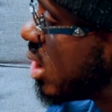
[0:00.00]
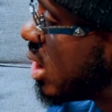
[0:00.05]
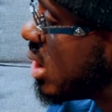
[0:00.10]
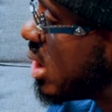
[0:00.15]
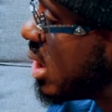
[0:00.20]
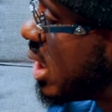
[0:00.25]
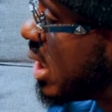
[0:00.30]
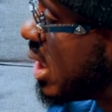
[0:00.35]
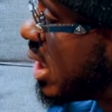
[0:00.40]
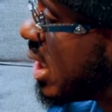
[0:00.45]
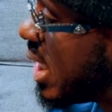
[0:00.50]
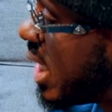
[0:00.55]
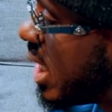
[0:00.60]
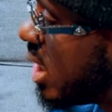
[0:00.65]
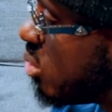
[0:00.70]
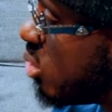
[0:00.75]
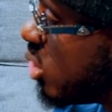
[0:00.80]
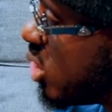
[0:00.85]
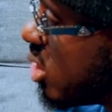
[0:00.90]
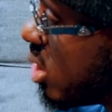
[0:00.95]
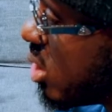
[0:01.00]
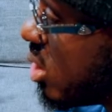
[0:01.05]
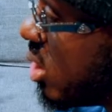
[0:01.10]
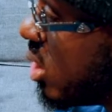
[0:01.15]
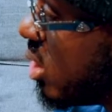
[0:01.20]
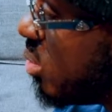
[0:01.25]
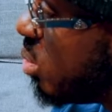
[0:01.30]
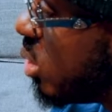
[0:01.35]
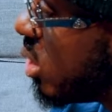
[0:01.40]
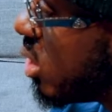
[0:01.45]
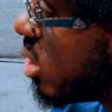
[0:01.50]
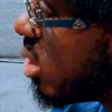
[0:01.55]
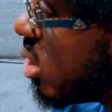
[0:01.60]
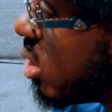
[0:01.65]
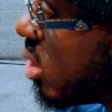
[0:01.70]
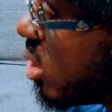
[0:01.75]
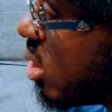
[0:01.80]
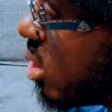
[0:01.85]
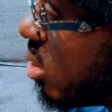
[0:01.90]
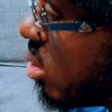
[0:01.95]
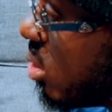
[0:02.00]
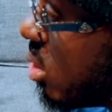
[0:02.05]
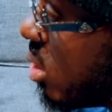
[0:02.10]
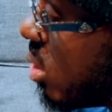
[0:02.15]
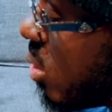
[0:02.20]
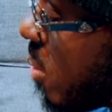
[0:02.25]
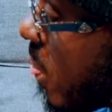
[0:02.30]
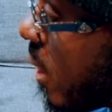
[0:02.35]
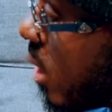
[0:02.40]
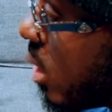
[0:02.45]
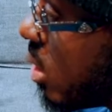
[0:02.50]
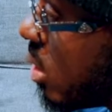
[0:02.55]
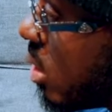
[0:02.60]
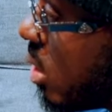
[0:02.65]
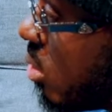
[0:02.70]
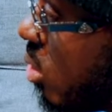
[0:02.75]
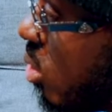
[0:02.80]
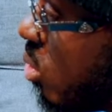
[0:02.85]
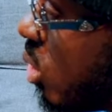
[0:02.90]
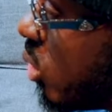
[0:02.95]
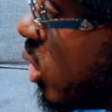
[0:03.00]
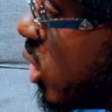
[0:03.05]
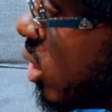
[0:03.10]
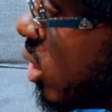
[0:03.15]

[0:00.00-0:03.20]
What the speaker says: 2009, we shot this picture when we were